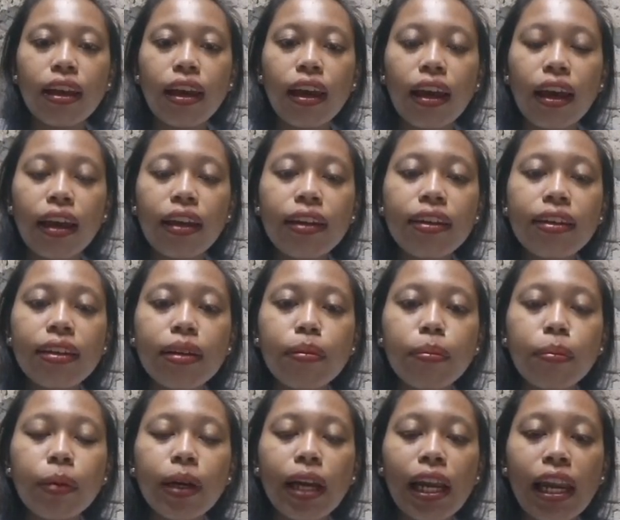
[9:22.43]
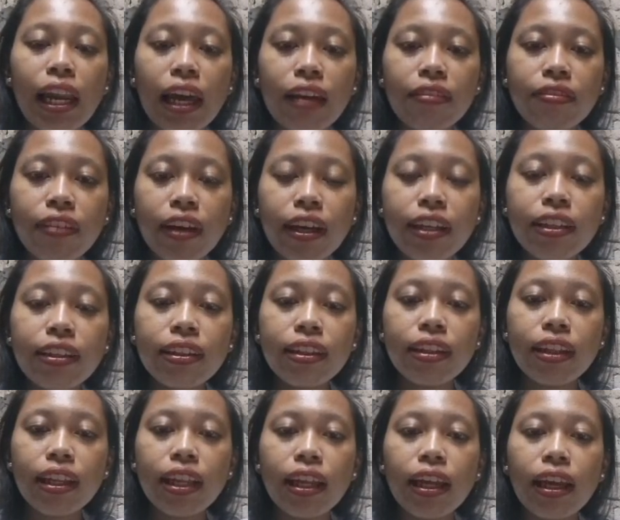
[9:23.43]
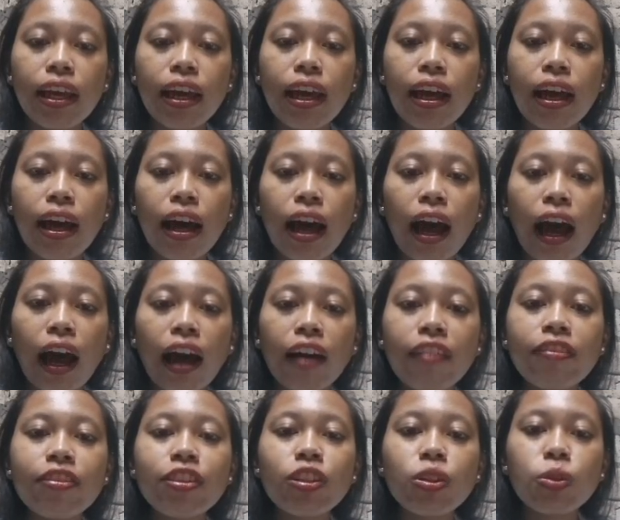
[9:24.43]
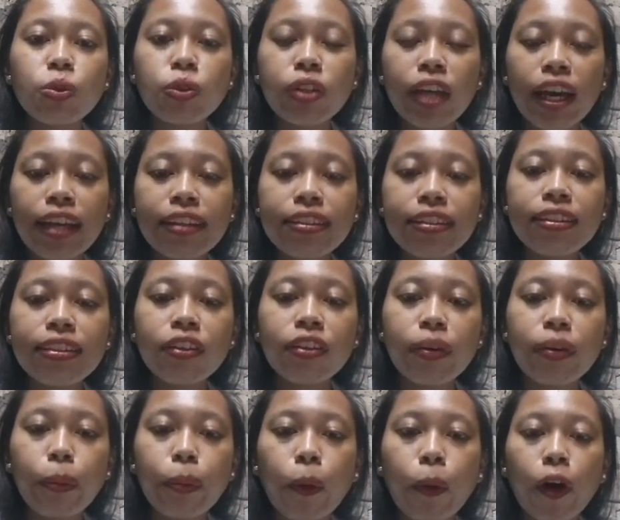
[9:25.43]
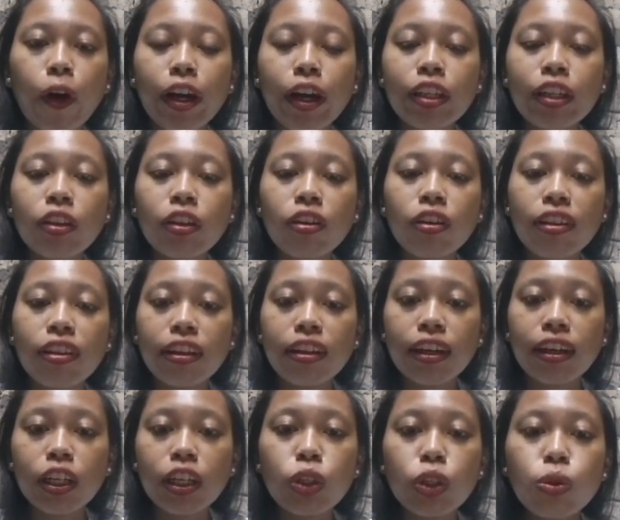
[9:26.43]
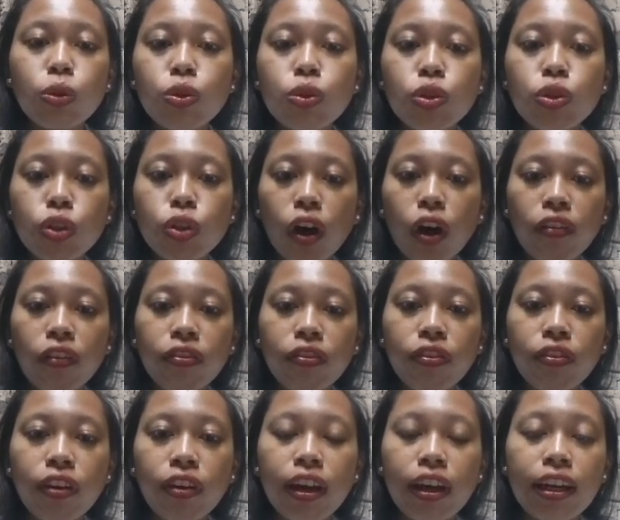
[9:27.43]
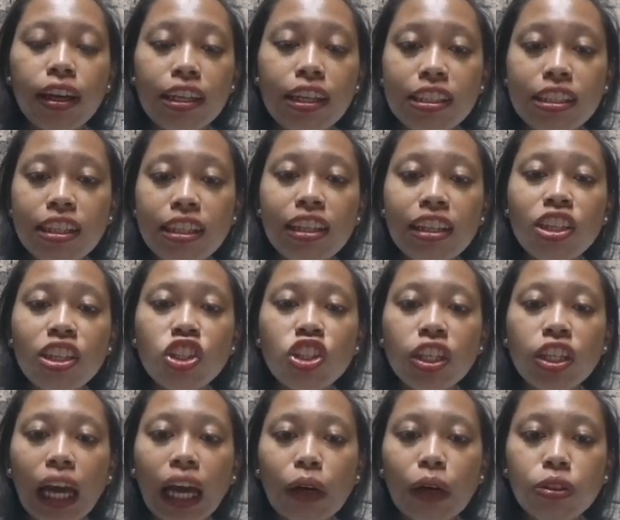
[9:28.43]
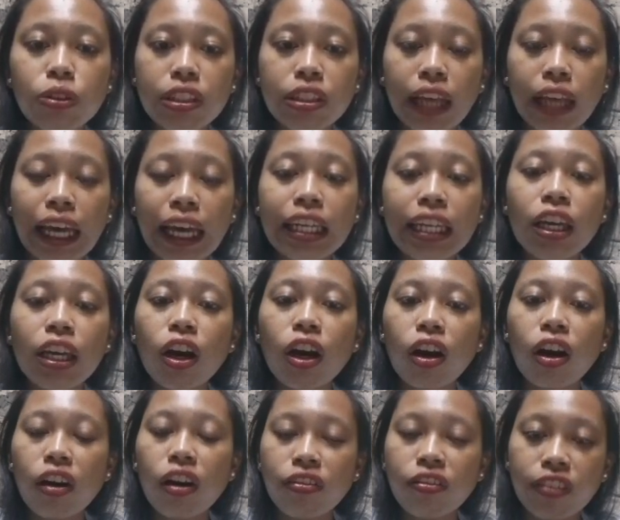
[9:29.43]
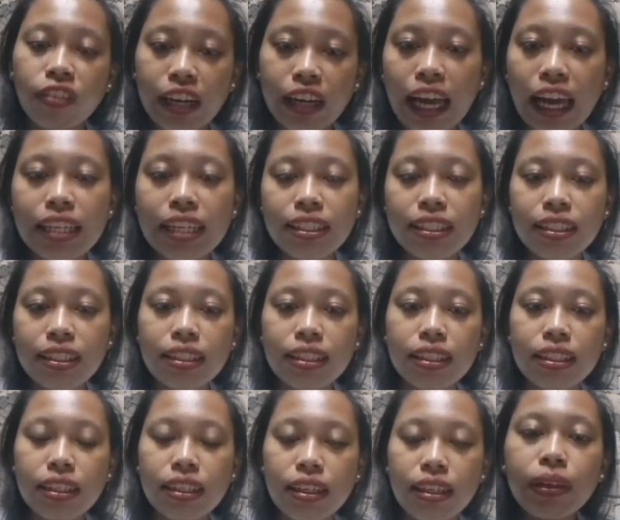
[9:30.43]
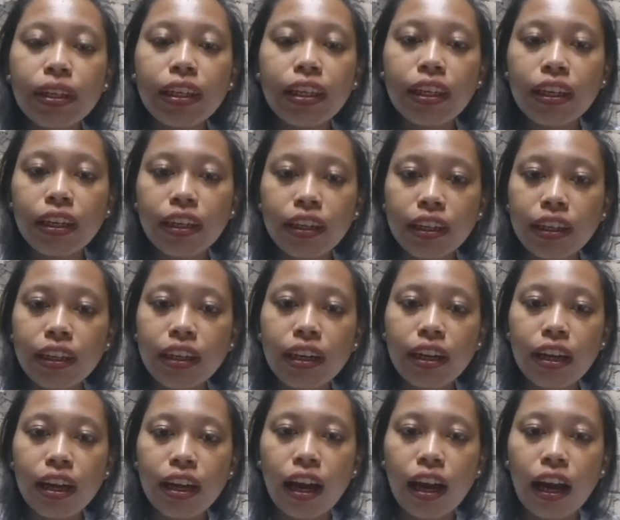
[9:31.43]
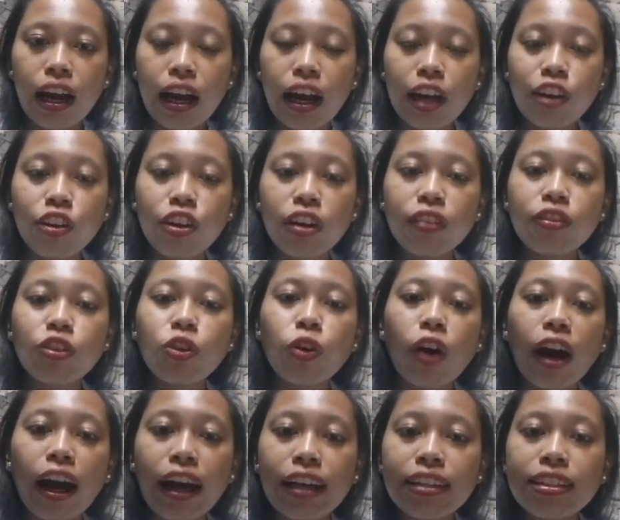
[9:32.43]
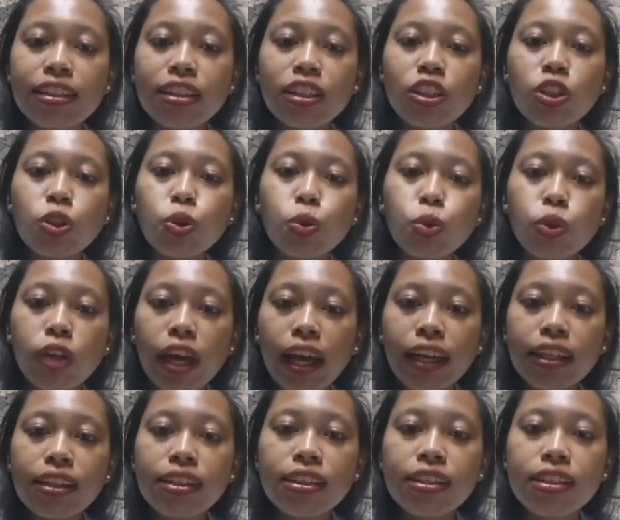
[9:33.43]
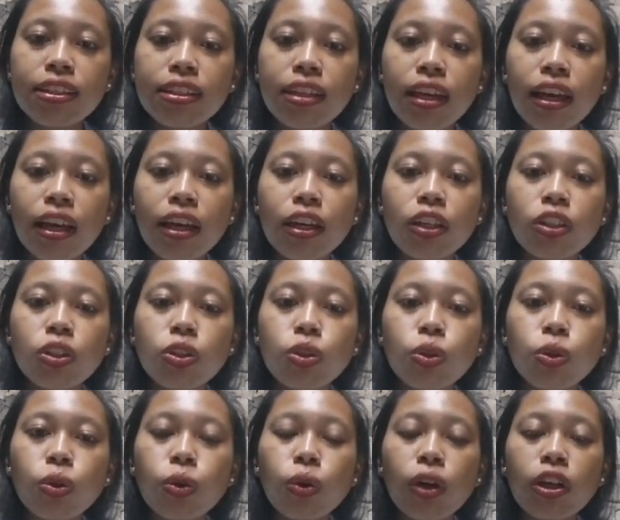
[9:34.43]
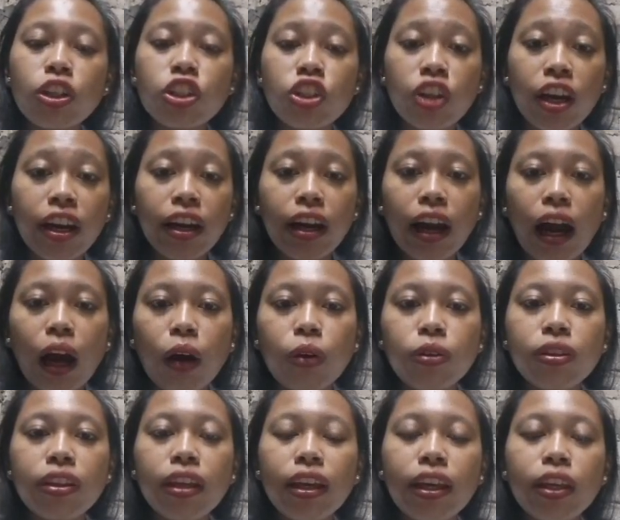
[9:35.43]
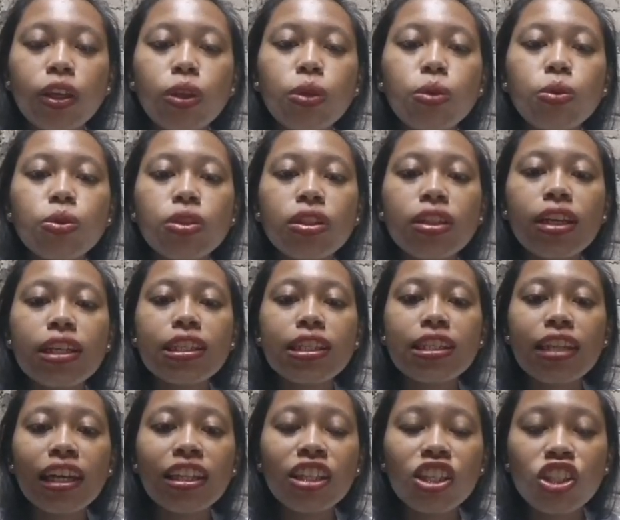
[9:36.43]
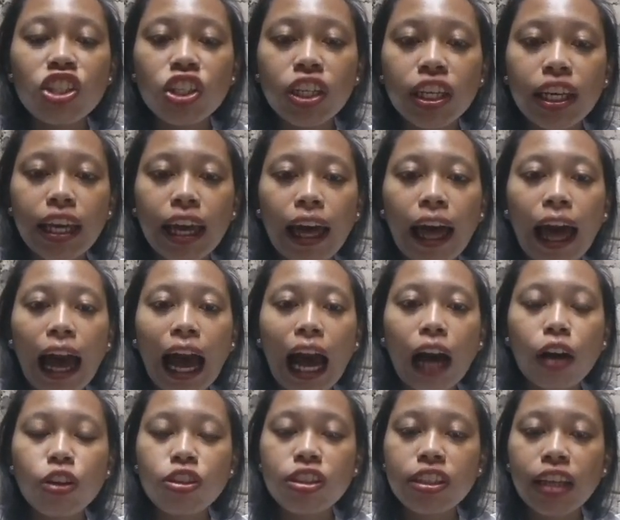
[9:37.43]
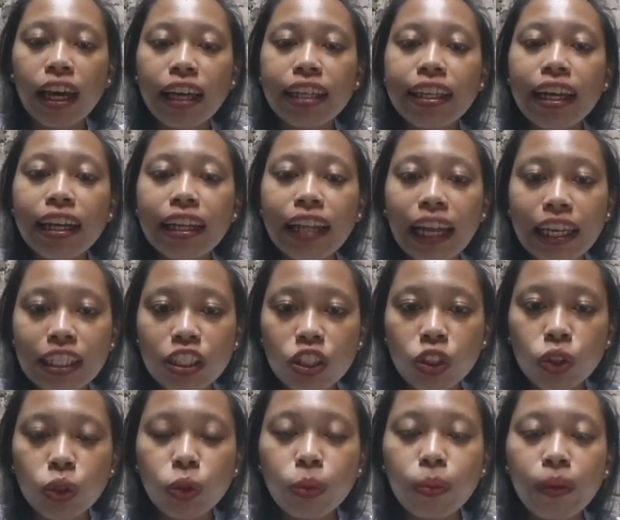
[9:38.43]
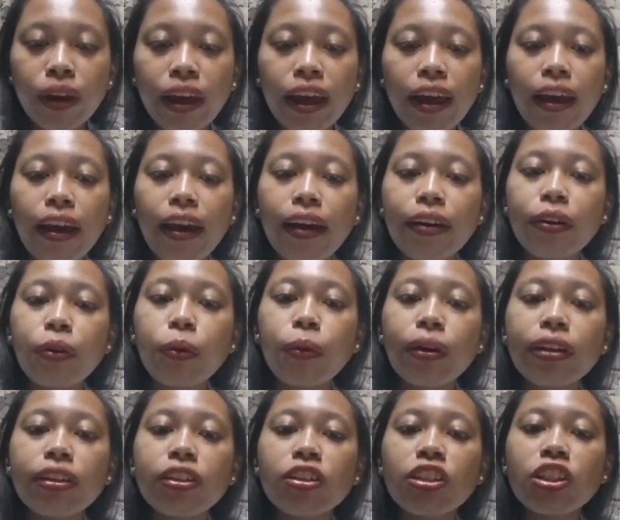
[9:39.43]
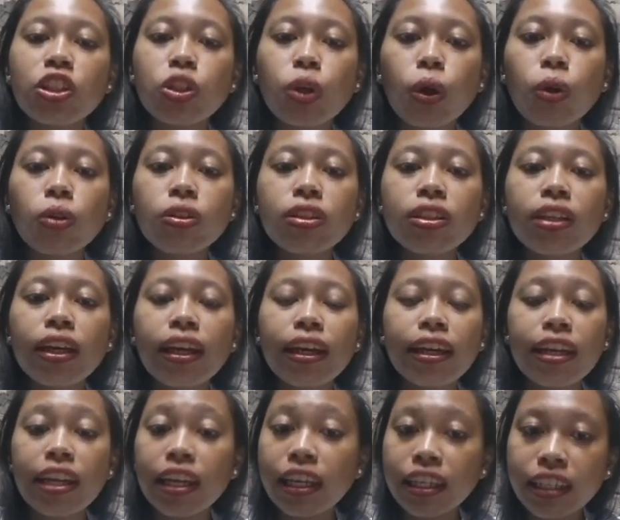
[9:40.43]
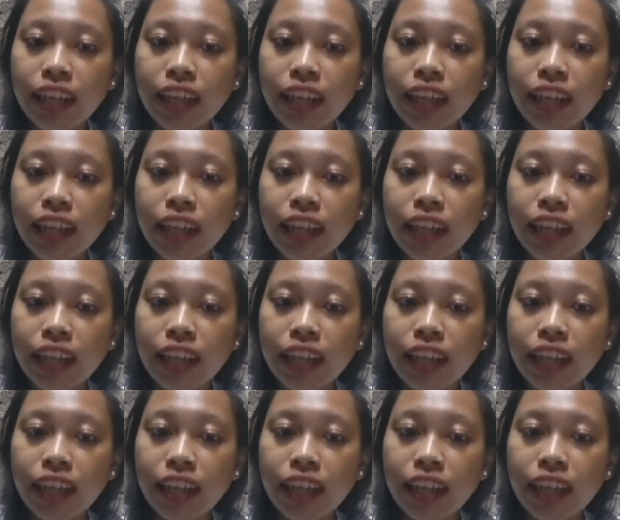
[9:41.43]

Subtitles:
And number 11, have students report on their use of the strategy outside of class. In here, you have to ask students to share how they use the strategy outside the classroom and what results they